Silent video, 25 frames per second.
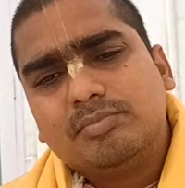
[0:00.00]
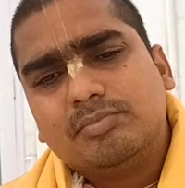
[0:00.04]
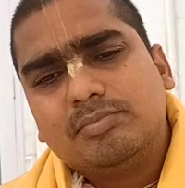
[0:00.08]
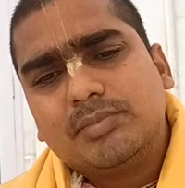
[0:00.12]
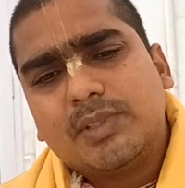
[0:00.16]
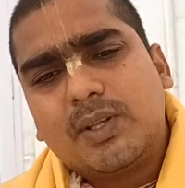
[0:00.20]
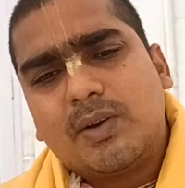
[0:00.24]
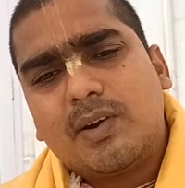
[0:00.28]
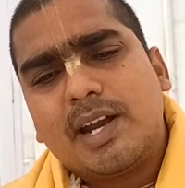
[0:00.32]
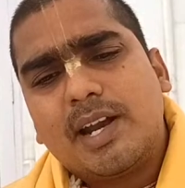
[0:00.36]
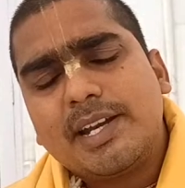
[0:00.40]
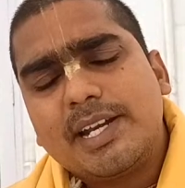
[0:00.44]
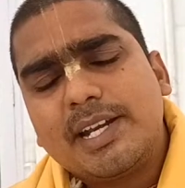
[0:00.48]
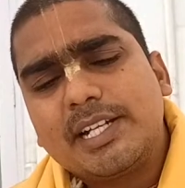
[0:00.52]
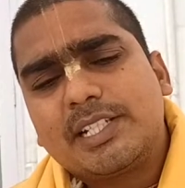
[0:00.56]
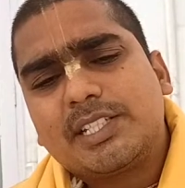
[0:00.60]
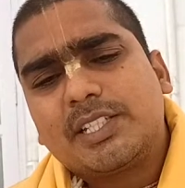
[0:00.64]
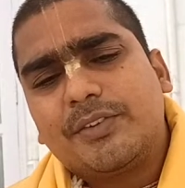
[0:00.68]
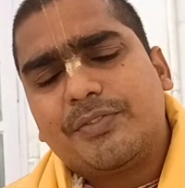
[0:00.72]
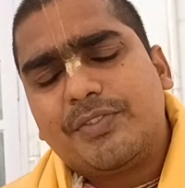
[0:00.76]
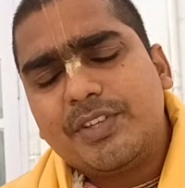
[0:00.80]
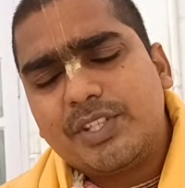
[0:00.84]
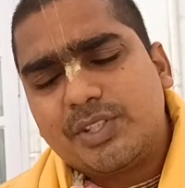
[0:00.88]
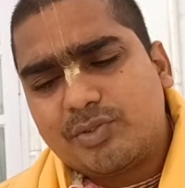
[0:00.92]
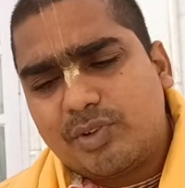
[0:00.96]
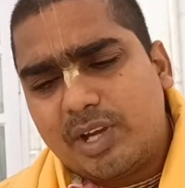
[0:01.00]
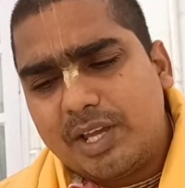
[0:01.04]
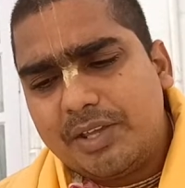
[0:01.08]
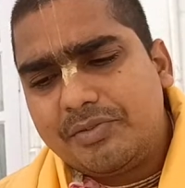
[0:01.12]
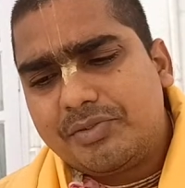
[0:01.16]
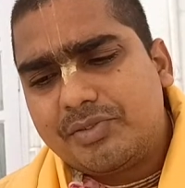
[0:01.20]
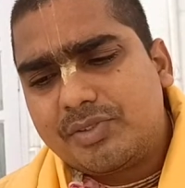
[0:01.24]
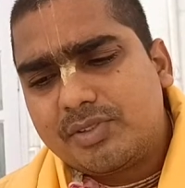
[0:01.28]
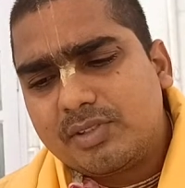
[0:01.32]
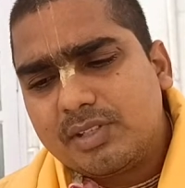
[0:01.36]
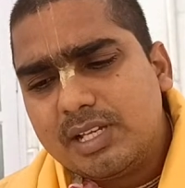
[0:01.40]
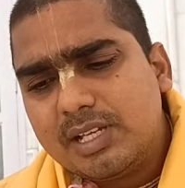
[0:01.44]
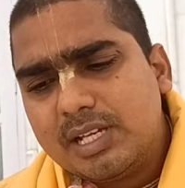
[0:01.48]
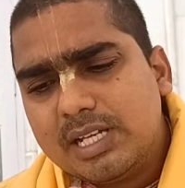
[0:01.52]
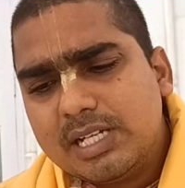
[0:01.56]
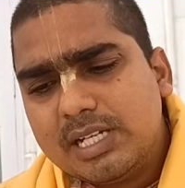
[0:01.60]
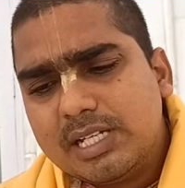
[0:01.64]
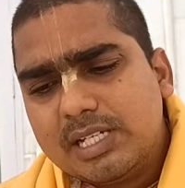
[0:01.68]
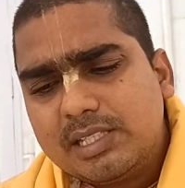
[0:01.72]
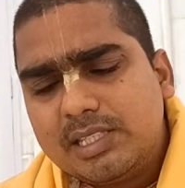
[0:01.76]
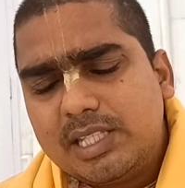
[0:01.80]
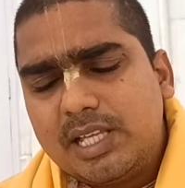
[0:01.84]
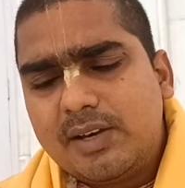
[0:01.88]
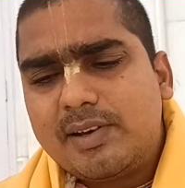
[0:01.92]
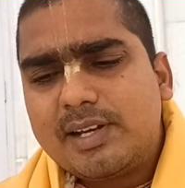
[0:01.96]
there were hundreds of his wives,
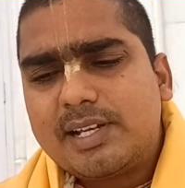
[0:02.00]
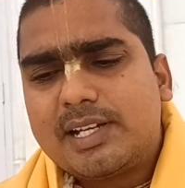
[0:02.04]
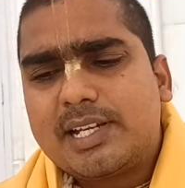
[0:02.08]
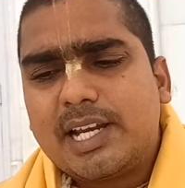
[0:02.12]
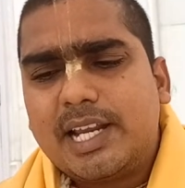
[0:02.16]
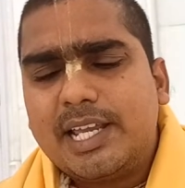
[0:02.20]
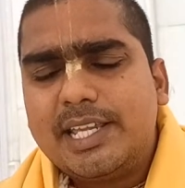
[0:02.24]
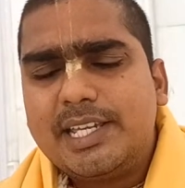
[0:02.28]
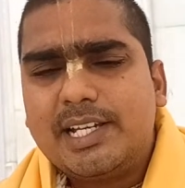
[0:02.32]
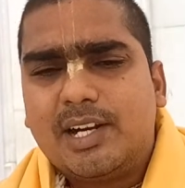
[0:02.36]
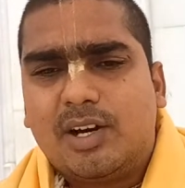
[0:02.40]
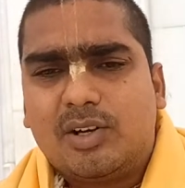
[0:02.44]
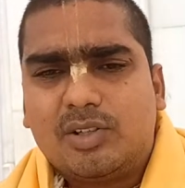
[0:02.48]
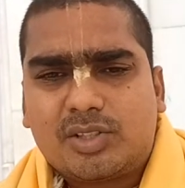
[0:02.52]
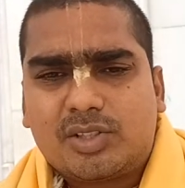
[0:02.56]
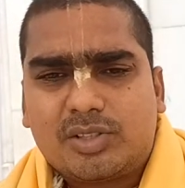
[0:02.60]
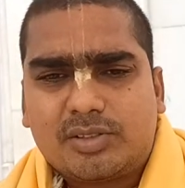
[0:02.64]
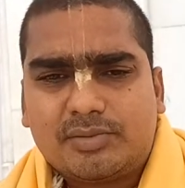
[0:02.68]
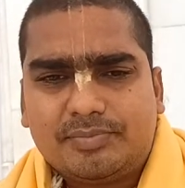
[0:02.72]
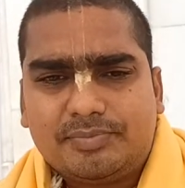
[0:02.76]
they were crying out.